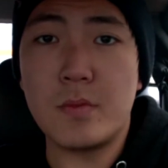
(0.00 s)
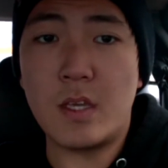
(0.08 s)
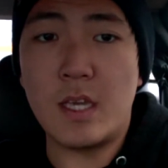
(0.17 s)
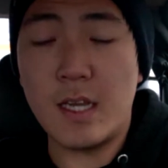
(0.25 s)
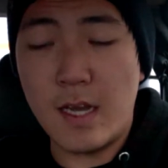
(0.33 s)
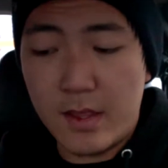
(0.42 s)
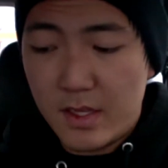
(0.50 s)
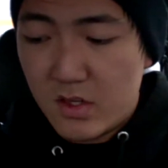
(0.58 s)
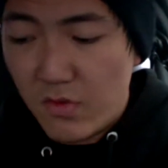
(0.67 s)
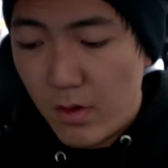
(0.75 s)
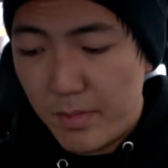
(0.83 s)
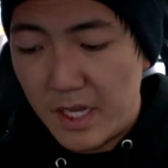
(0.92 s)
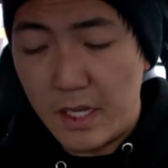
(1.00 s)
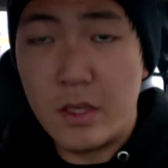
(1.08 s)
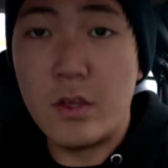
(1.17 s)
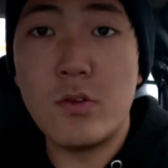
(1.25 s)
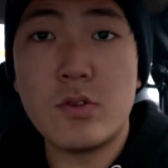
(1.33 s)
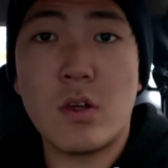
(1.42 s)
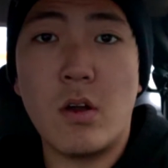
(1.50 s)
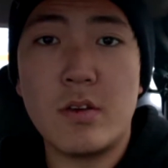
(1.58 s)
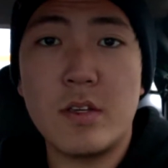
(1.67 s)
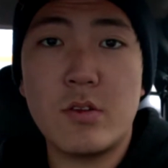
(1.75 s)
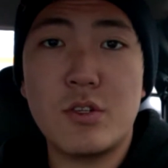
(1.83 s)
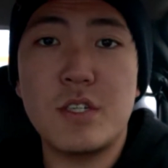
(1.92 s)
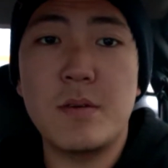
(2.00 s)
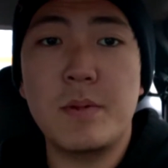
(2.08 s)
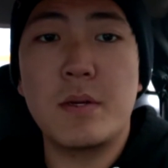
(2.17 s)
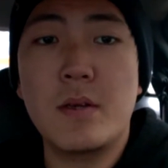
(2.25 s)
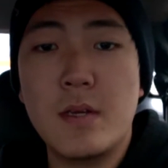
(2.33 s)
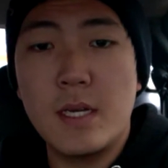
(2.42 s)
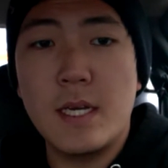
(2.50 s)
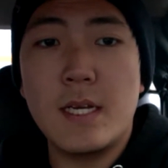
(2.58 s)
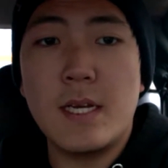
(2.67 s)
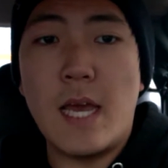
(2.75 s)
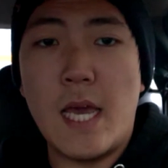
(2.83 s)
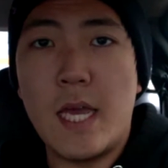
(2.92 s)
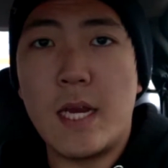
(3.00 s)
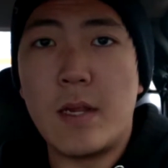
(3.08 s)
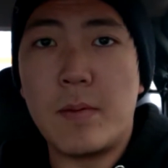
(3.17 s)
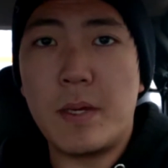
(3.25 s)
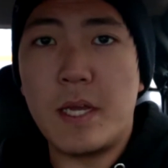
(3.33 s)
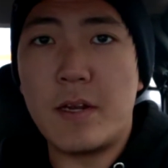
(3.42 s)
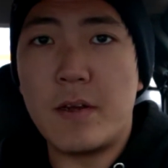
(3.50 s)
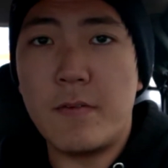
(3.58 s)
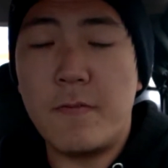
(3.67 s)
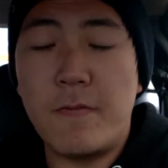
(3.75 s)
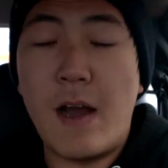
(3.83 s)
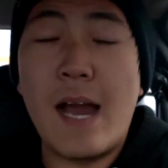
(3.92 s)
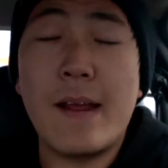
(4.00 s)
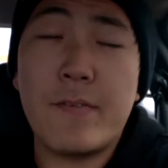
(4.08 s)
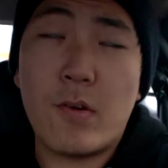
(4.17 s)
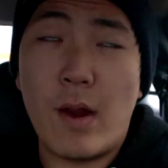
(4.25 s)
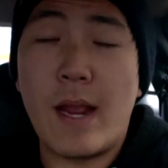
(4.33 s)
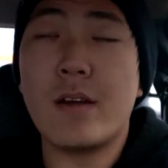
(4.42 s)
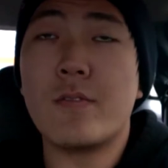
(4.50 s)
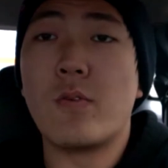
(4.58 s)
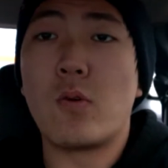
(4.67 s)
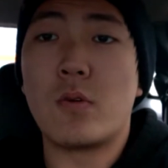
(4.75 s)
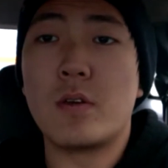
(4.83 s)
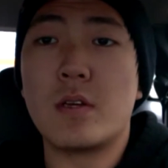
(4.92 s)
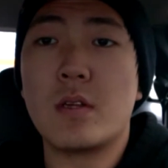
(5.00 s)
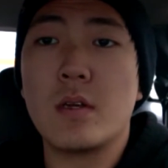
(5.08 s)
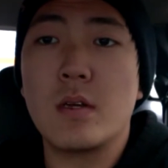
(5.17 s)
He got this from a used car dealership and paid $5 grand for it.